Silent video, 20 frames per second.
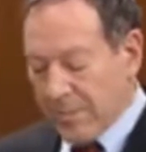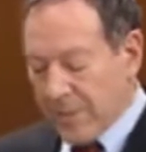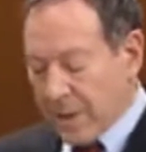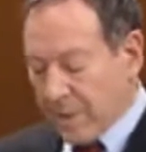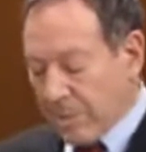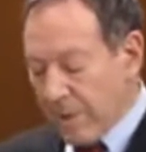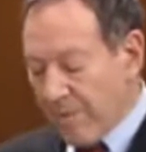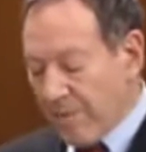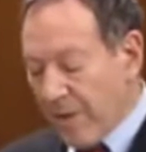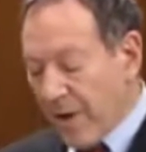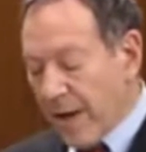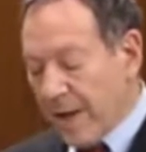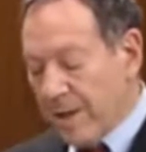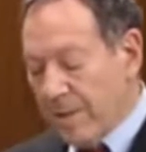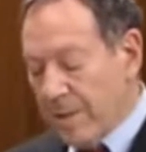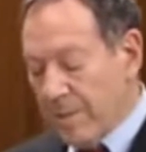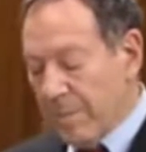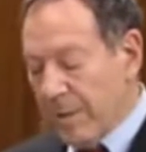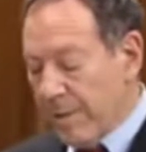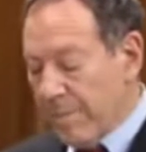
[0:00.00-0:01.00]
My final
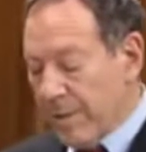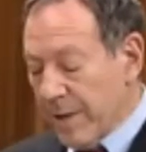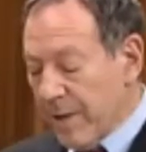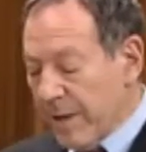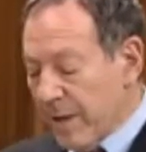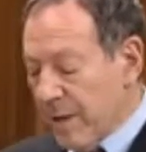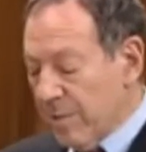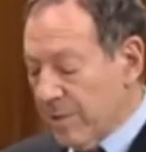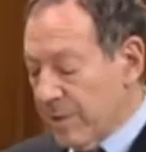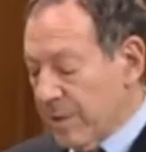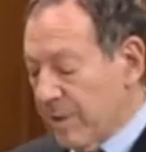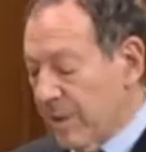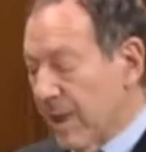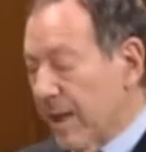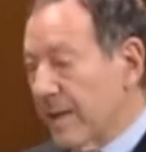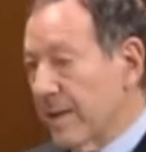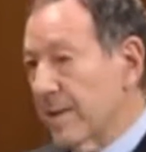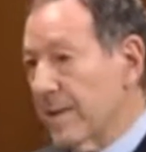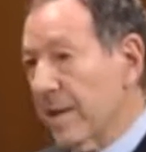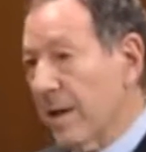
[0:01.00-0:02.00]
amendment was
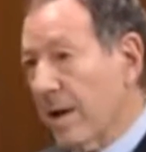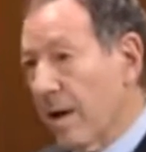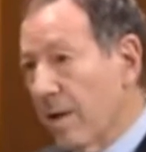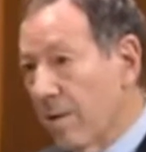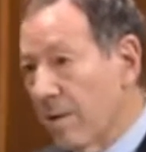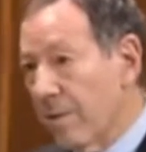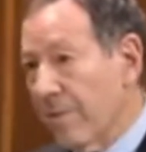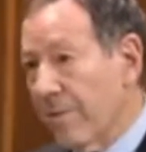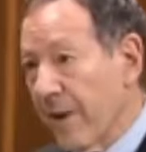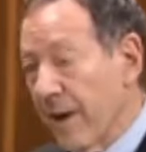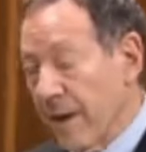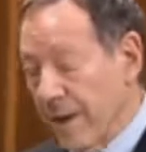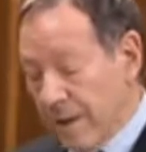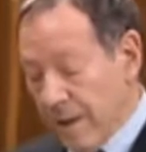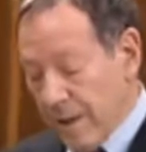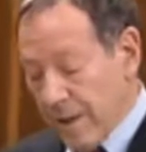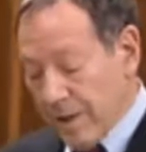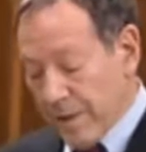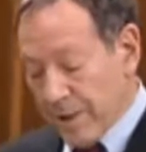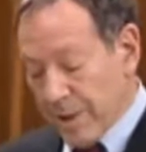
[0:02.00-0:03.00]
intended to codify
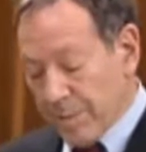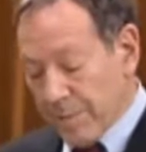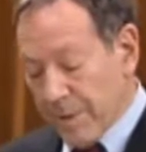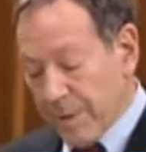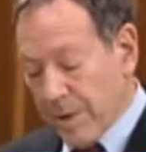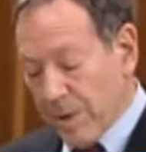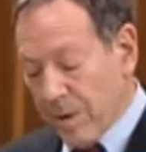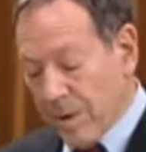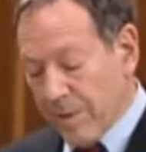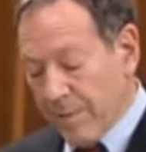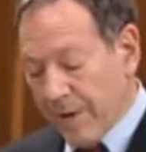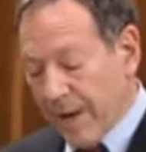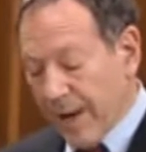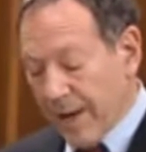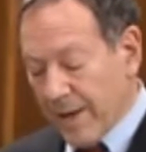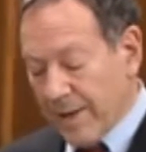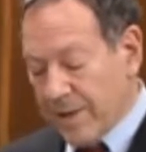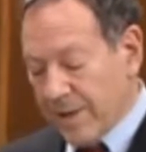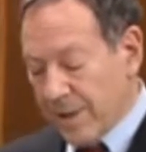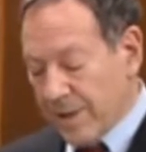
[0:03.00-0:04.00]
the Supreme Court of
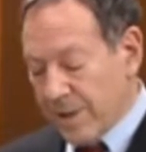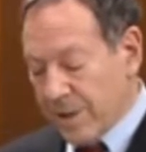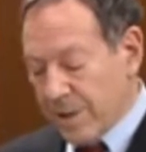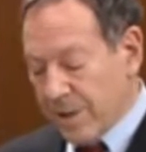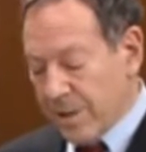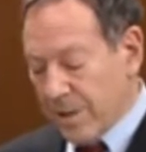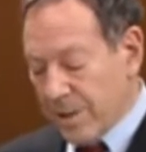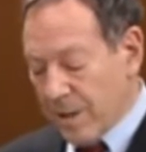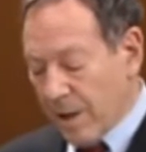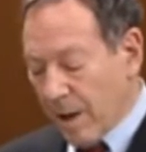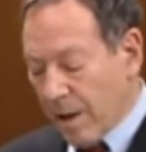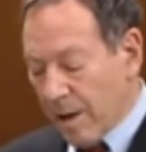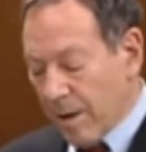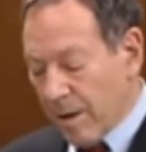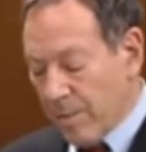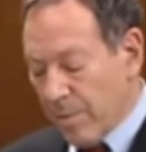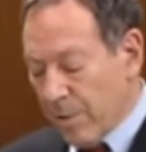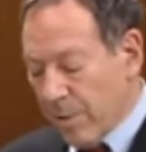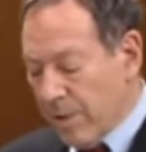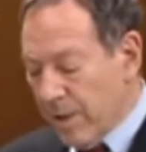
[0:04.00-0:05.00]
Canada's decision in R
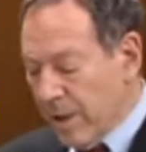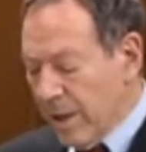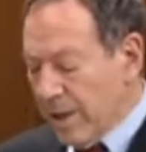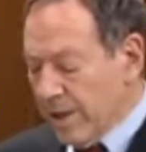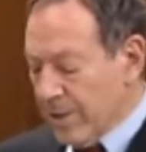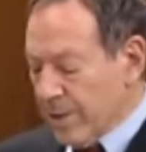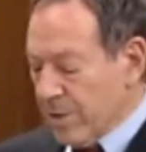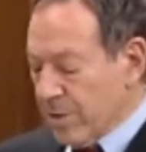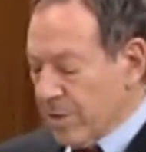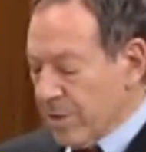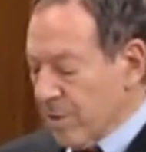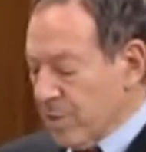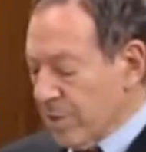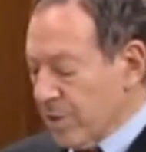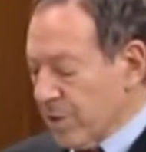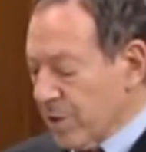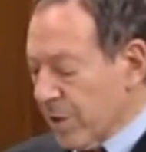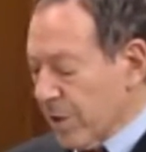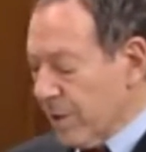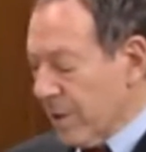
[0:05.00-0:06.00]
and Wu so as to
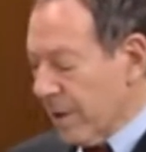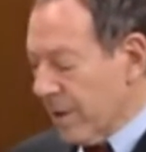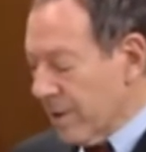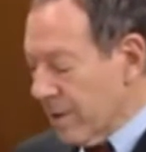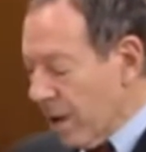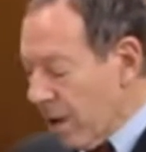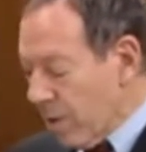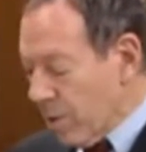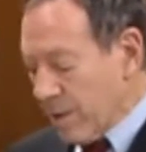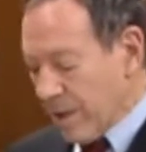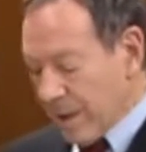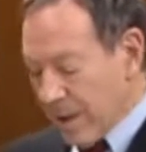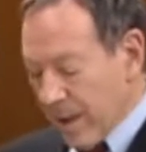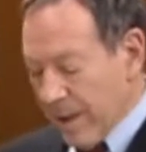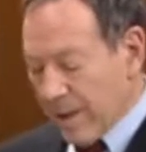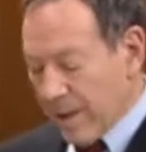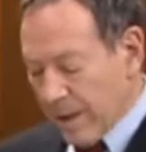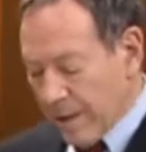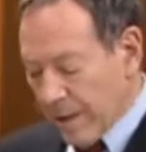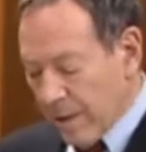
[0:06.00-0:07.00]
ensure that no
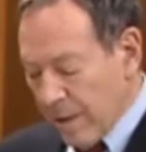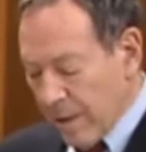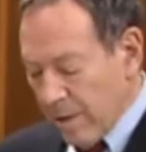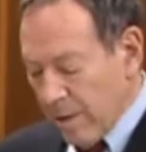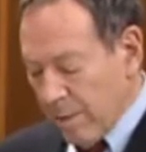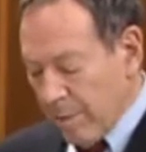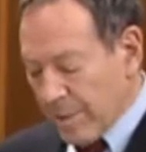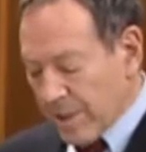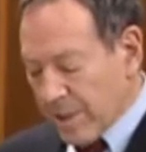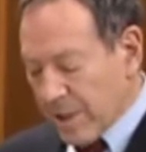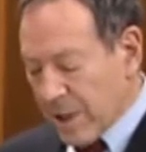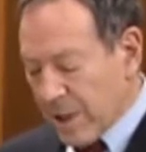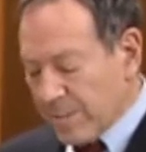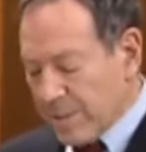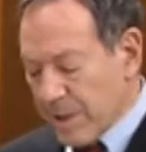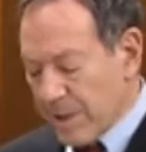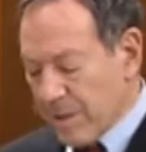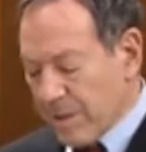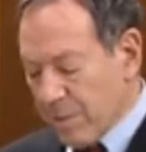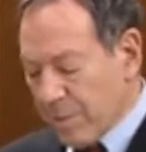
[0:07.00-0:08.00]
Canadian will be
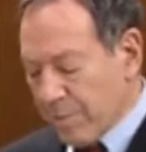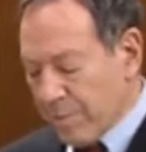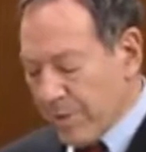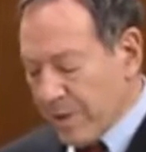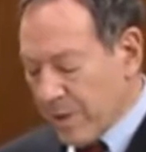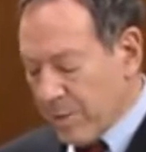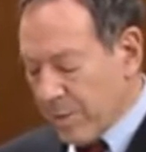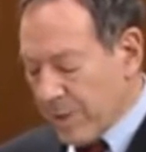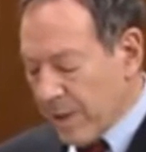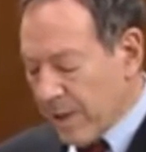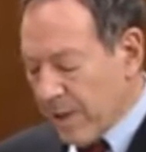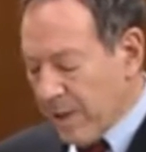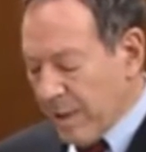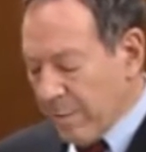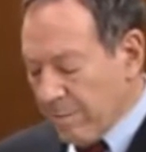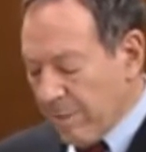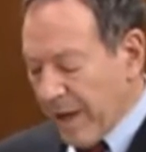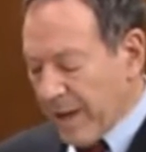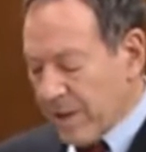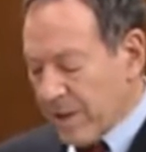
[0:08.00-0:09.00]
subject to imprisonment
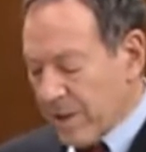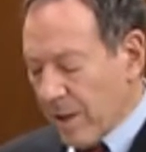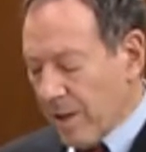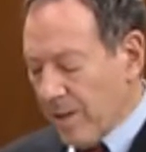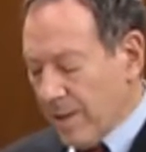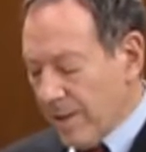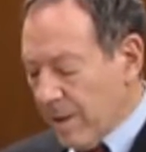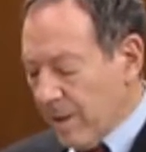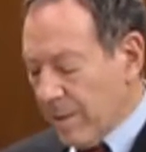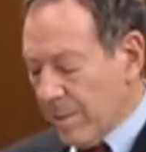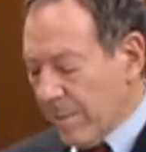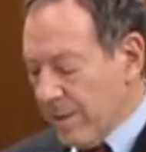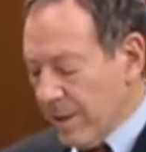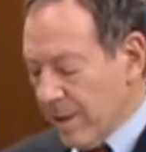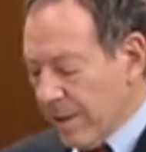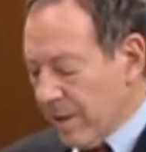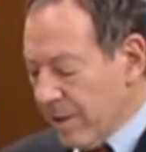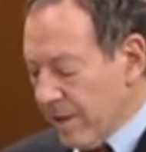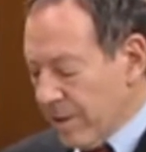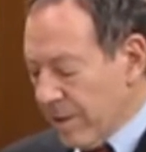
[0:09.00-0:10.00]
based on an
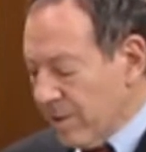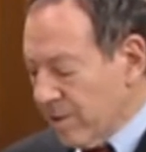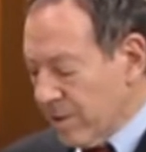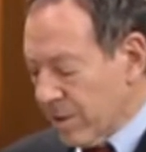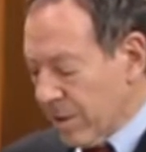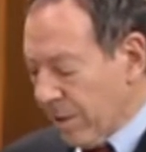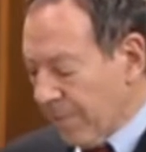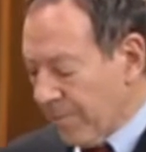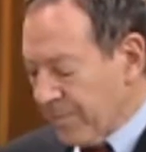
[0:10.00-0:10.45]
inability to do so.